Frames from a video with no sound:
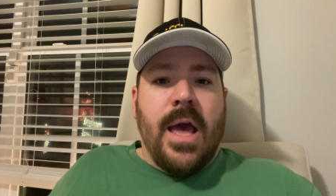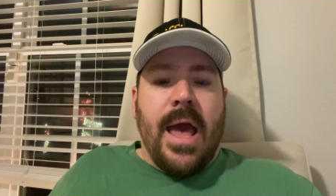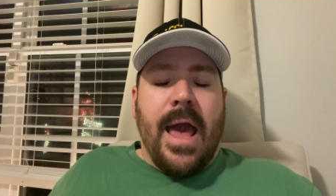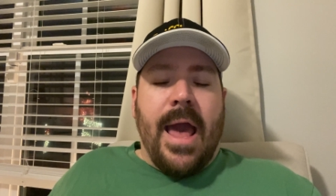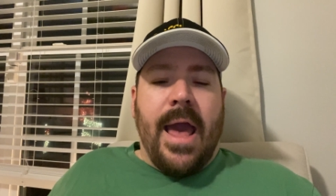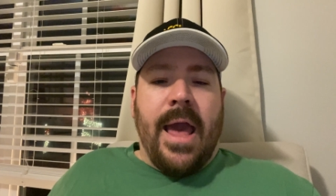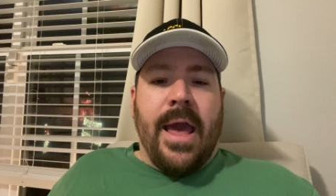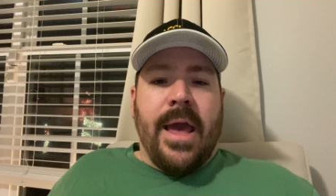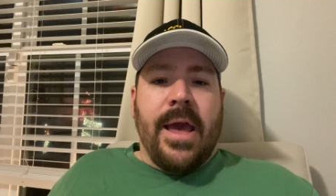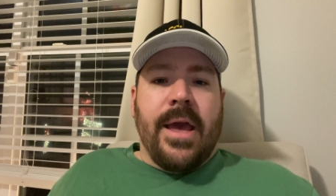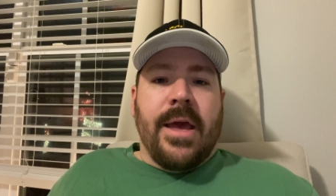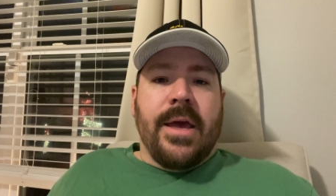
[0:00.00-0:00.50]

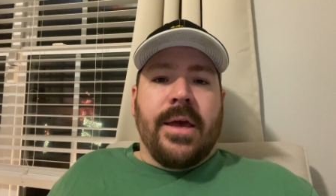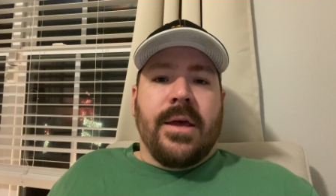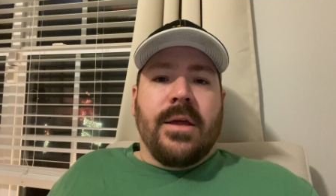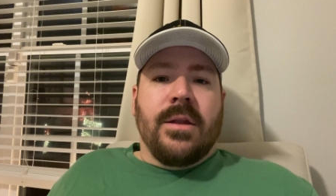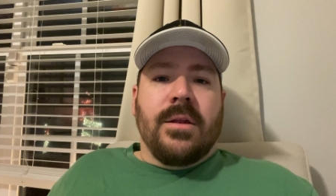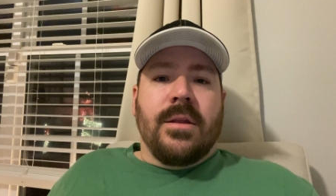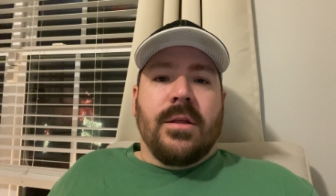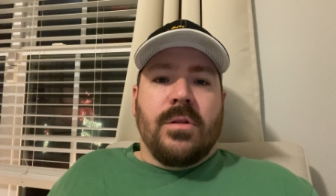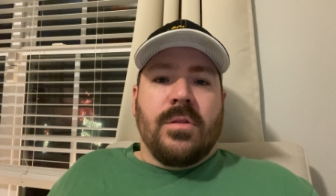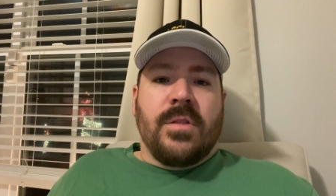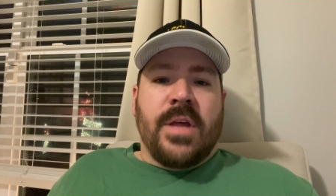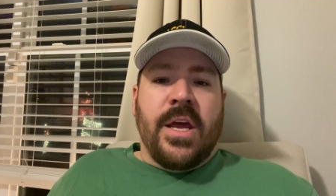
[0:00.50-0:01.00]

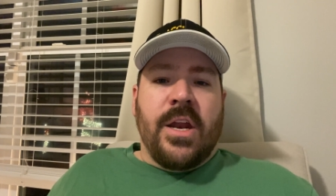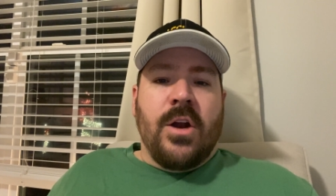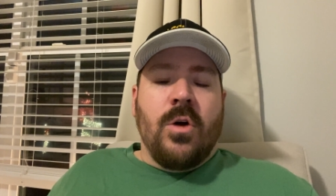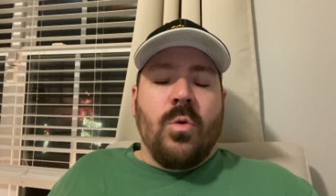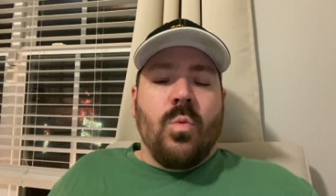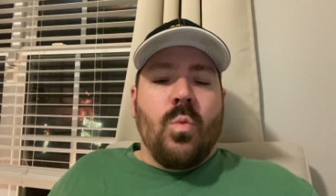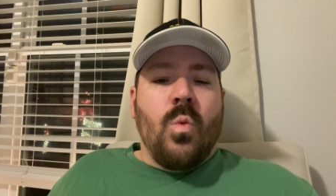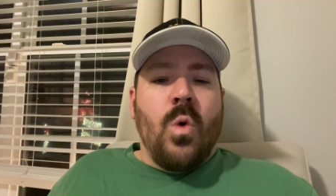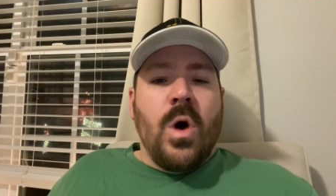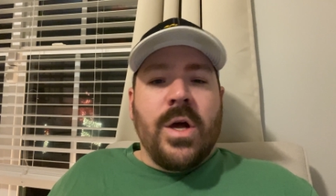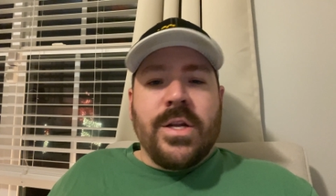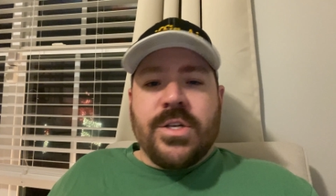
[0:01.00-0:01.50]
and they don't
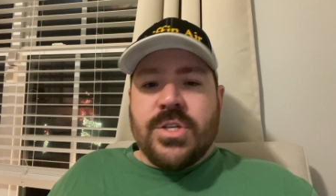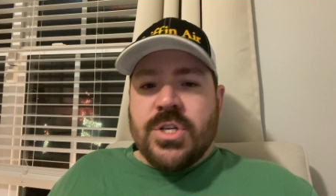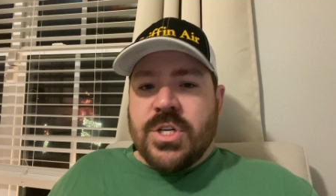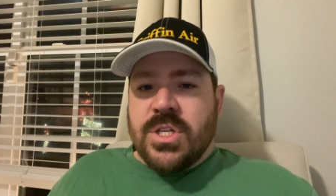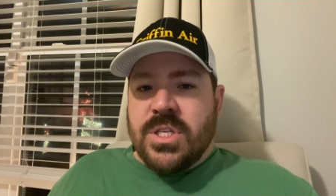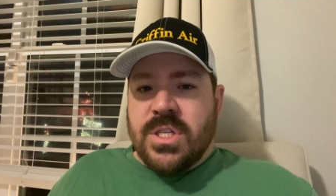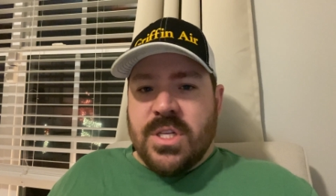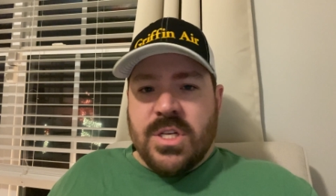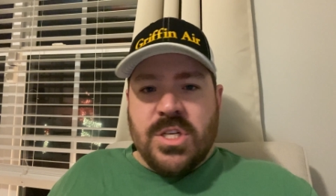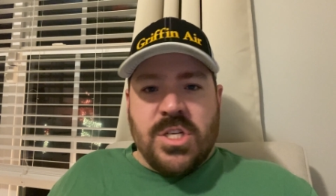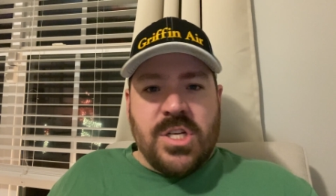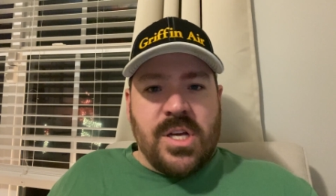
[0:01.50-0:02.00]
want
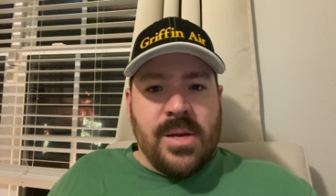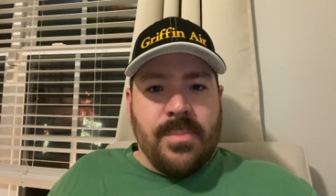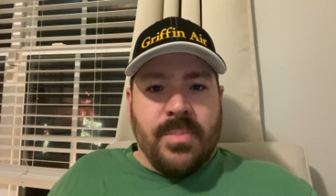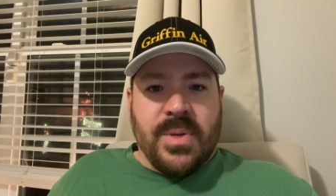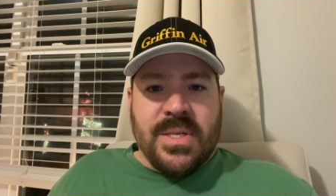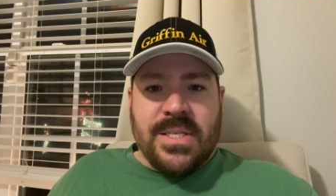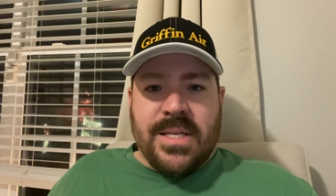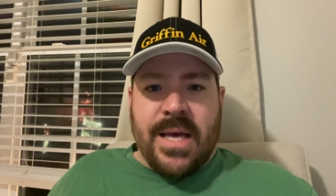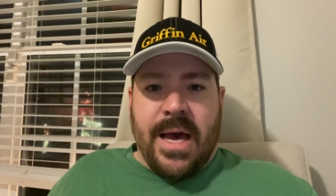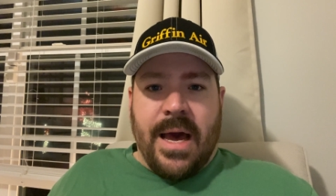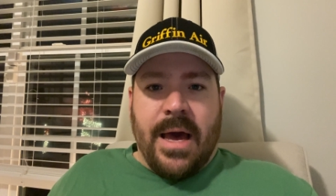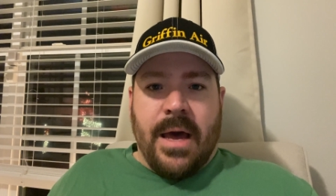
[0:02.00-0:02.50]
just the
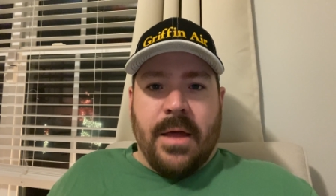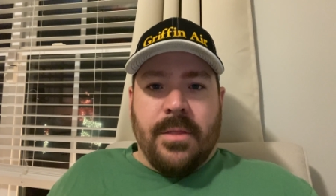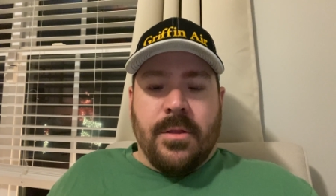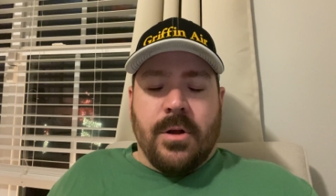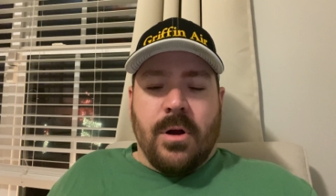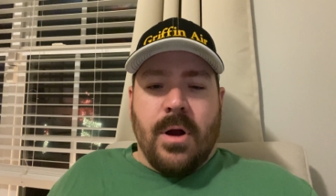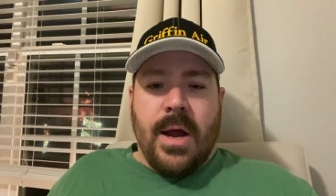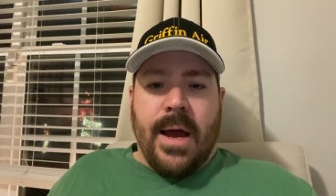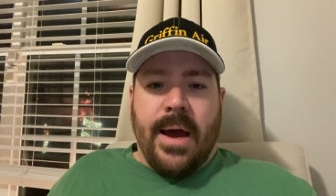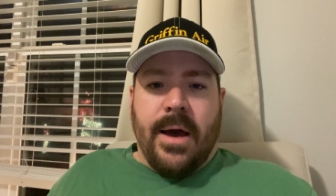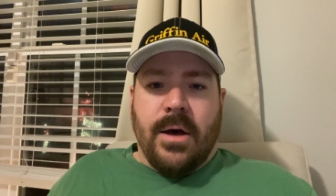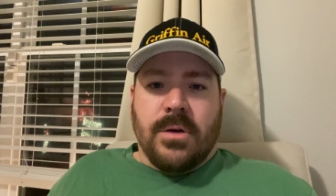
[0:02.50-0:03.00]
cheapest guy in
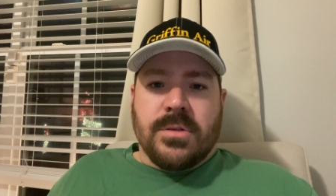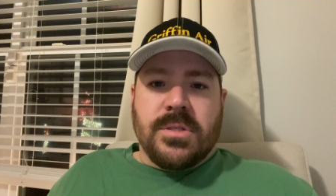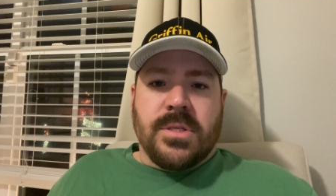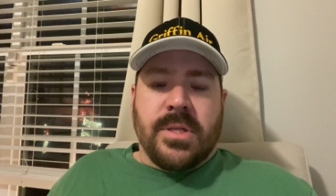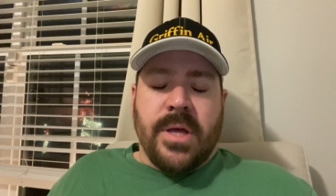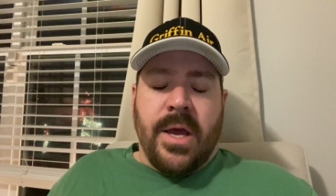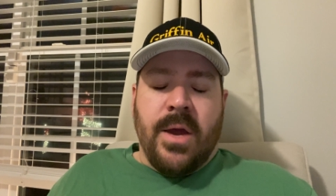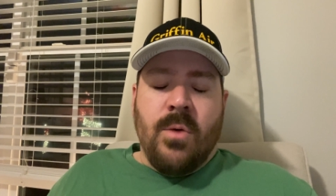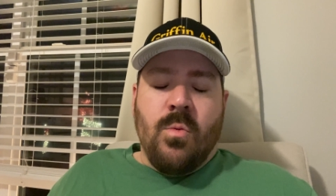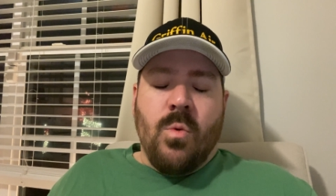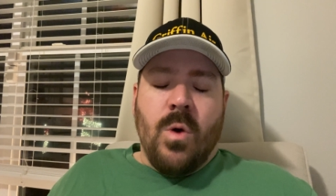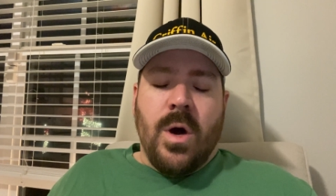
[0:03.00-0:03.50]
their house.
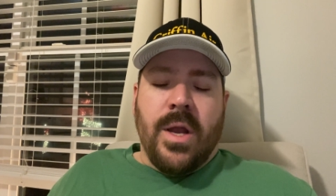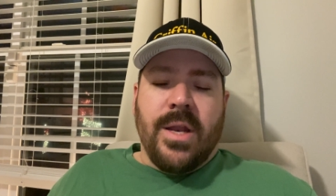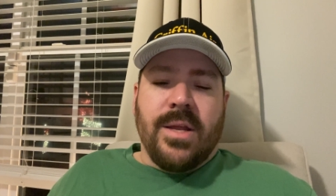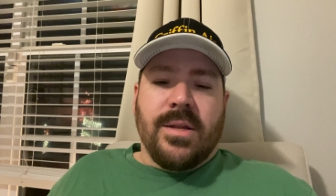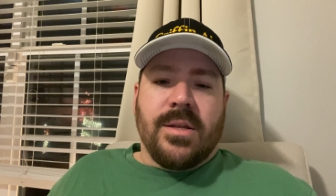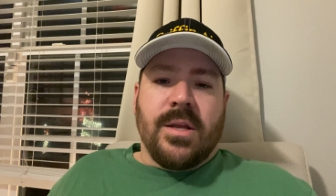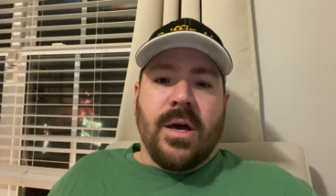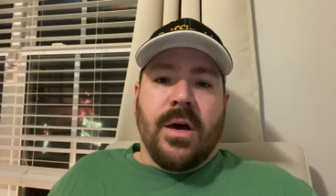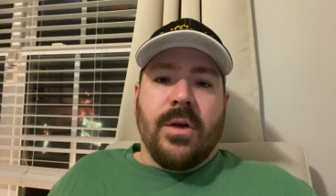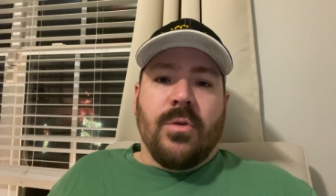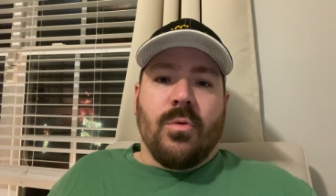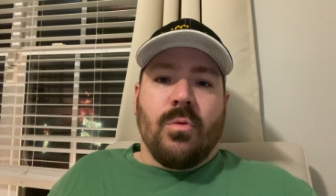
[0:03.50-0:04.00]
They want it
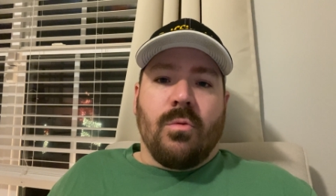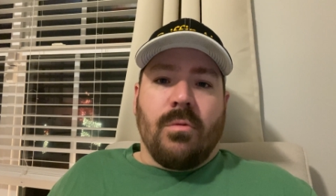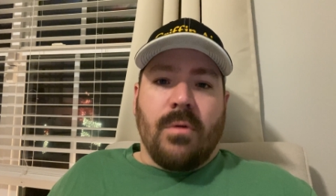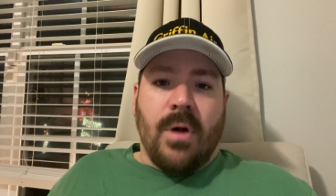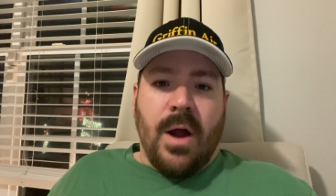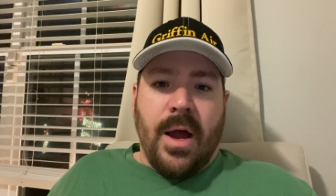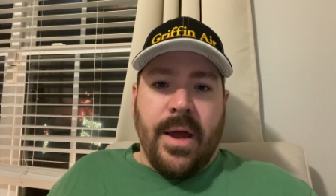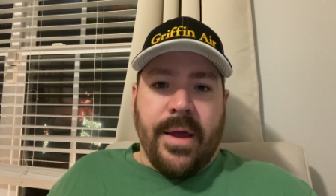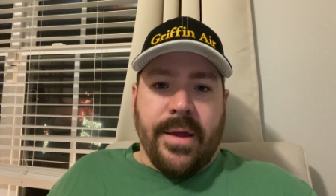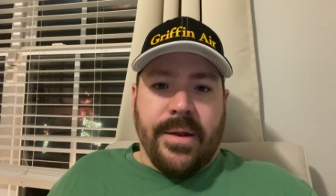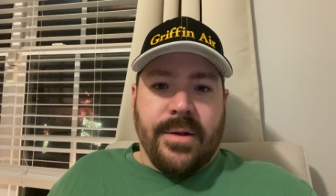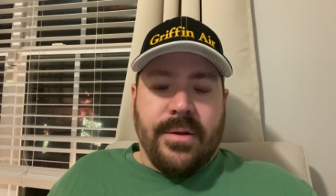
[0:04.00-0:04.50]
done
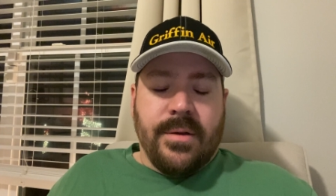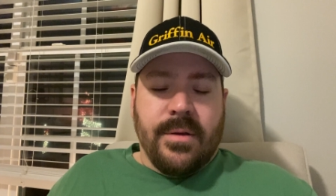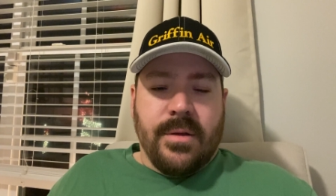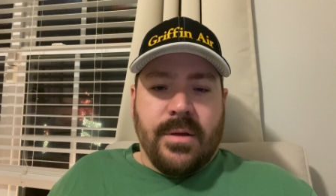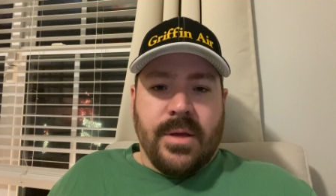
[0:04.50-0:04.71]
right.